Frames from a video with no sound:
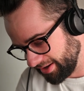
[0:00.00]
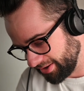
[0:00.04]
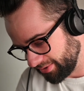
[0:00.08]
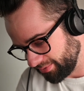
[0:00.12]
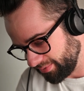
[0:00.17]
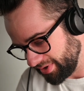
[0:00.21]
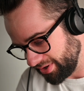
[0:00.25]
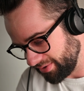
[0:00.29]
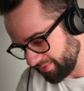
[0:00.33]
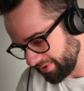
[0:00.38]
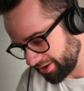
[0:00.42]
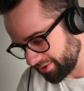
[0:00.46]

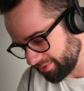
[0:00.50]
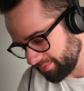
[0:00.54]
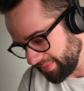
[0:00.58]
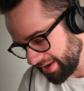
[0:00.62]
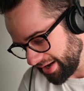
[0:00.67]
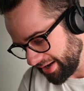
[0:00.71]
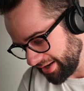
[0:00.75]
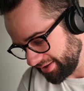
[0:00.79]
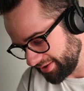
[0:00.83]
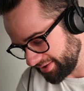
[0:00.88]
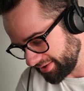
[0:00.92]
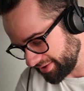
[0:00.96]
we
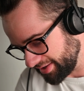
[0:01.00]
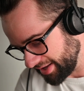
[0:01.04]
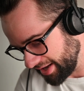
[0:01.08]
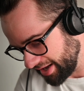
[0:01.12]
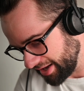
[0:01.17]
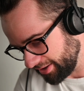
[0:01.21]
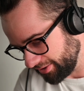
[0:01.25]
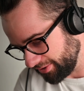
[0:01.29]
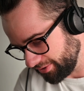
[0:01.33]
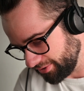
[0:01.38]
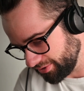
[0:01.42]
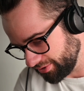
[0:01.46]
recommend
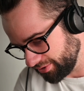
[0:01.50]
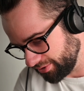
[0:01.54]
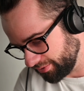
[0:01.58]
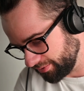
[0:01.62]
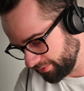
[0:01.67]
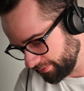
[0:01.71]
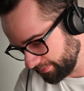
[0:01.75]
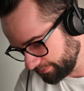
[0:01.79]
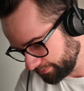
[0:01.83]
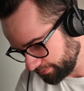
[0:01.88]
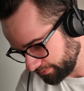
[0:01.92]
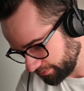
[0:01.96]
that
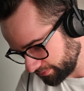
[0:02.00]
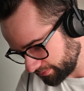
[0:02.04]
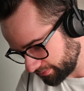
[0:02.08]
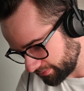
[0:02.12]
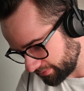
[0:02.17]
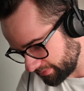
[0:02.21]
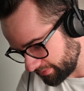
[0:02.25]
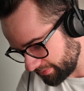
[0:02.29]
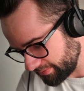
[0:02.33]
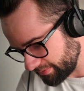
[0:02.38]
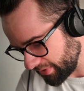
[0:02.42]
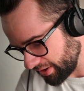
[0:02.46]
you
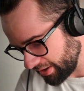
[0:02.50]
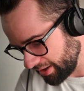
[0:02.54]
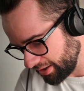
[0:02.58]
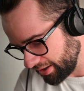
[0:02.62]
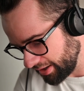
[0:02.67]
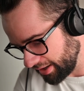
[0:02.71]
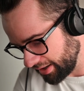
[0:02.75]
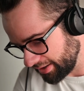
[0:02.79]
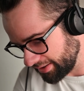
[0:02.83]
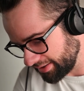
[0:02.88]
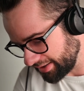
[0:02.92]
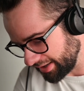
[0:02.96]

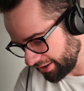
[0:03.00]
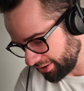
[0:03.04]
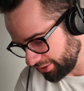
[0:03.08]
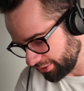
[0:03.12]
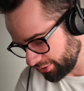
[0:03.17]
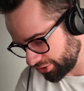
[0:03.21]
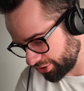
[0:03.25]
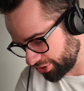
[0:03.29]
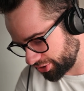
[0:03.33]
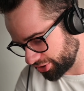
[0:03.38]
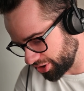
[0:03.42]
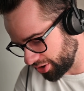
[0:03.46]

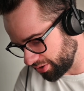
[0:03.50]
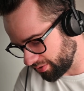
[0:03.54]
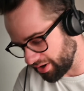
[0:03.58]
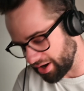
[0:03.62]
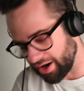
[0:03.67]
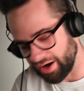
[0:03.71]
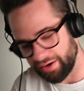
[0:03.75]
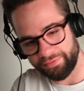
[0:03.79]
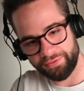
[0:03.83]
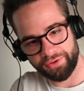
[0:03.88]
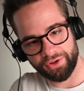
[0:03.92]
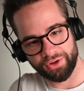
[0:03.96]
show
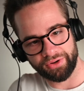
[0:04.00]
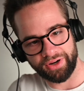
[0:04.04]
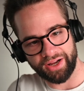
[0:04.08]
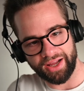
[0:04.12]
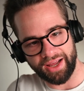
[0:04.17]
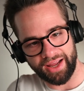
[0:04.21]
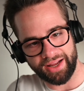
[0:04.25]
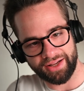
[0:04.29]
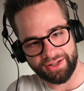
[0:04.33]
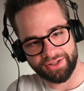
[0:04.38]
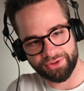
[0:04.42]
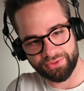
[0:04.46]
off your
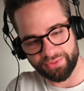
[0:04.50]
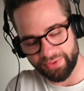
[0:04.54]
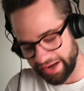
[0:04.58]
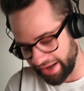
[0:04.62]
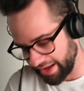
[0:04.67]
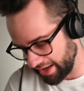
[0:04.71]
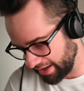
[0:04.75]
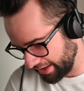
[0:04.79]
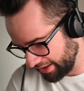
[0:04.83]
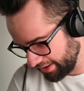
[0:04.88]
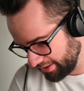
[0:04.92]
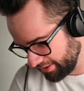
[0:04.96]

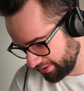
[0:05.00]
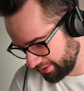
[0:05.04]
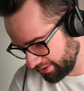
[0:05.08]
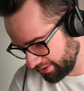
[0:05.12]
A2A